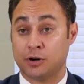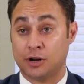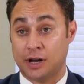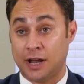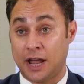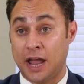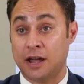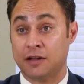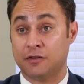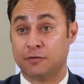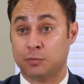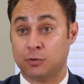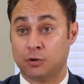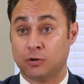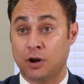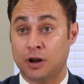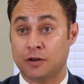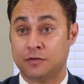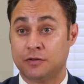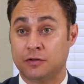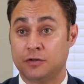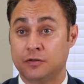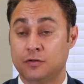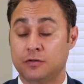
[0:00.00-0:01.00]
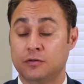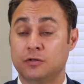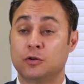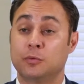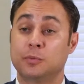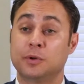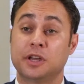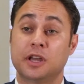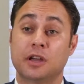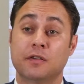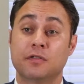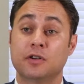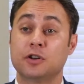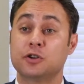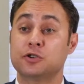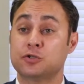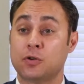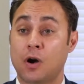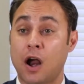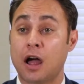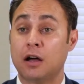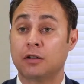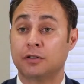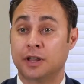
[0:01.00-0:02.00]
case progresses, you'll be given a
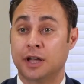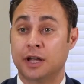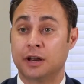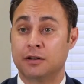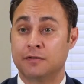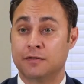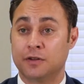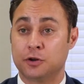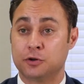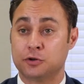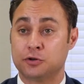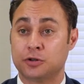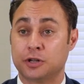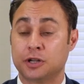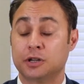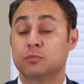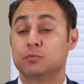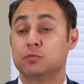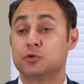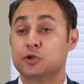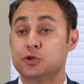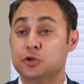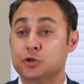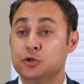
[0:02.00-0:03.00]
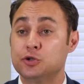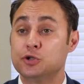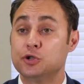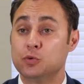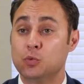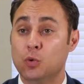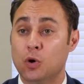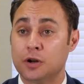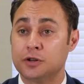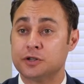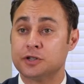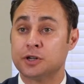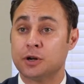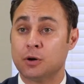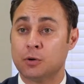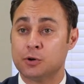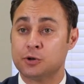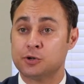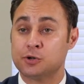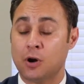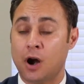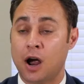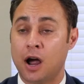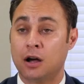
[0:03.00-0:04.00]
trial date eventually, should you want to go to
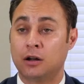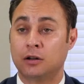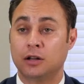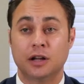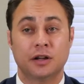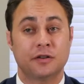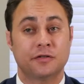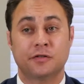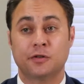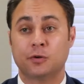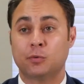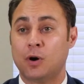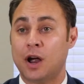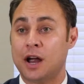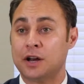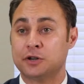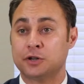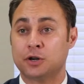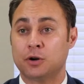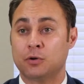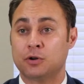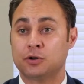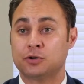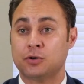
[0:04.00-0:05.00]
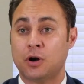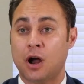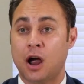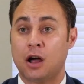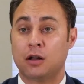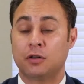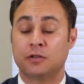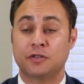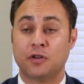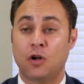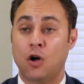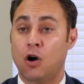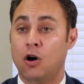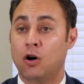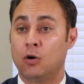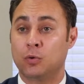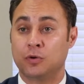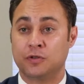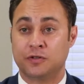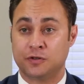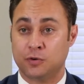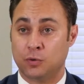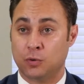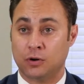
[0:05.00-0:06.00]
trial, as the right to go to trial is
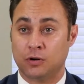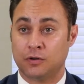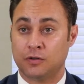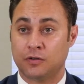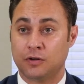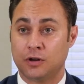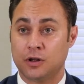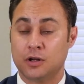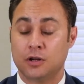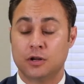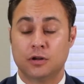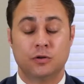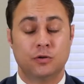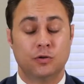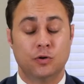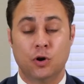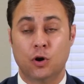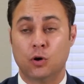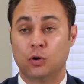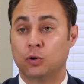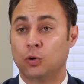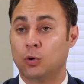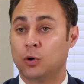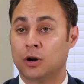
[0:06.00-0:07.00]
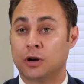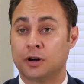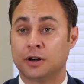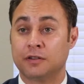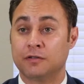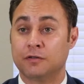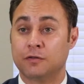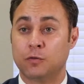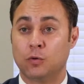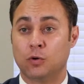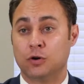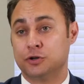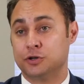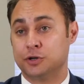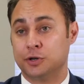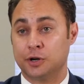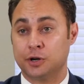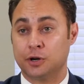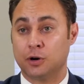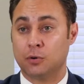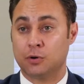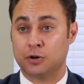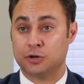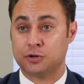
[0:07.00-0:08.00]
always yours. No lawyer can force you
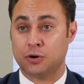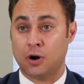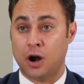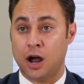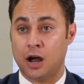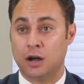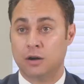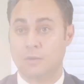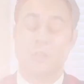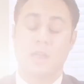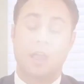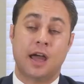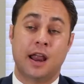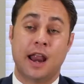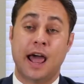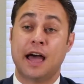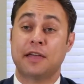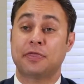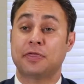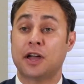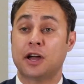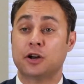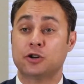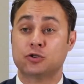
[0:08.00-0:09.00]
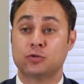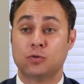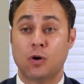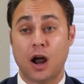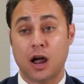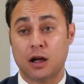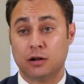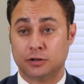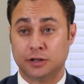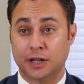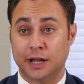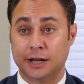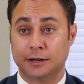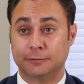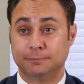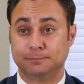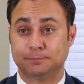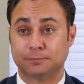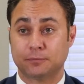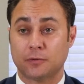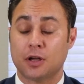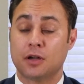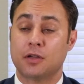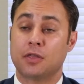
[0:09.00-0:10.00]
to go to trial. And at that trial date,
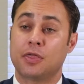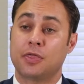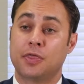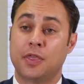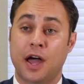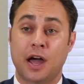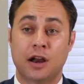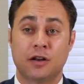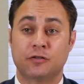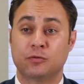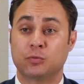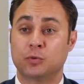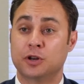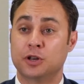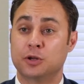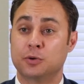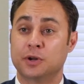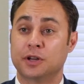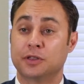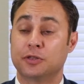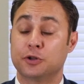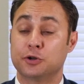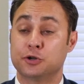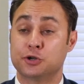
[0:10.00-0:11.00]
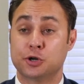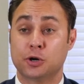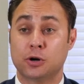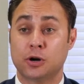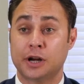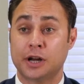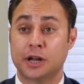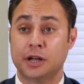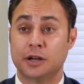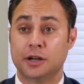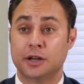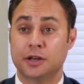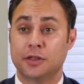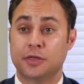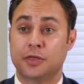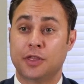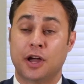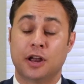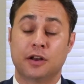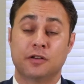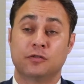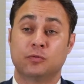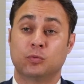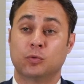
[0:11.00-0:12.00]
that is when you get the jury,
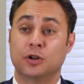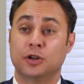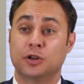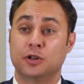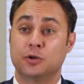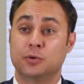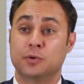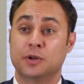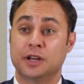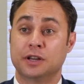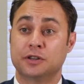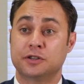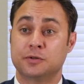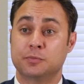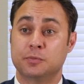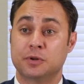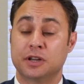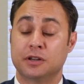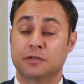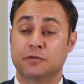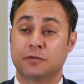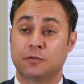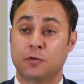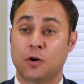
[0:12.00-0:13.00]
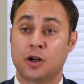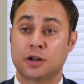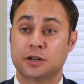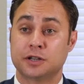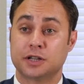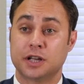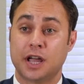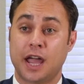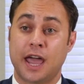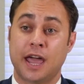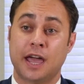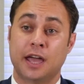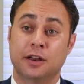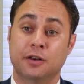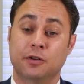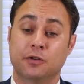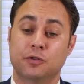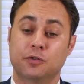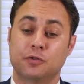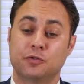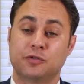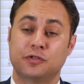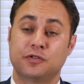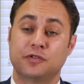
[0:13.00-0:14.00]
that is when you get to be in front
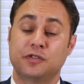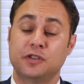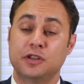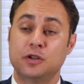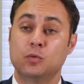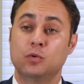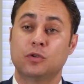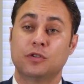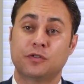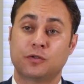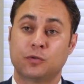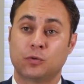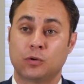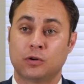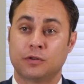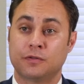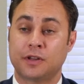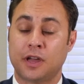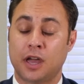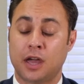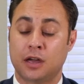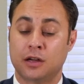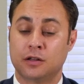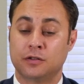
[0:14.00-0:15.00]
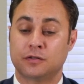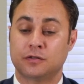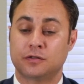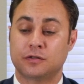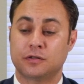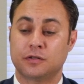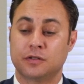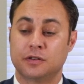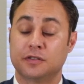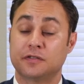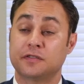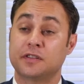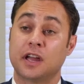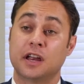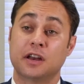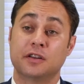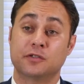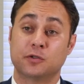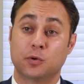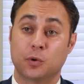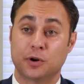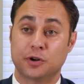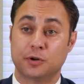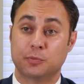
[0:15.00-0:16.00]
and see what sort of case the state
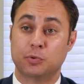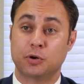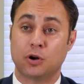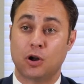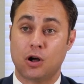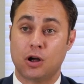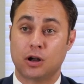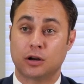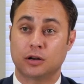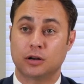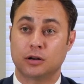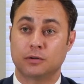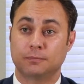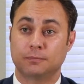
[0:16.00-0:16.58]
is going to put on.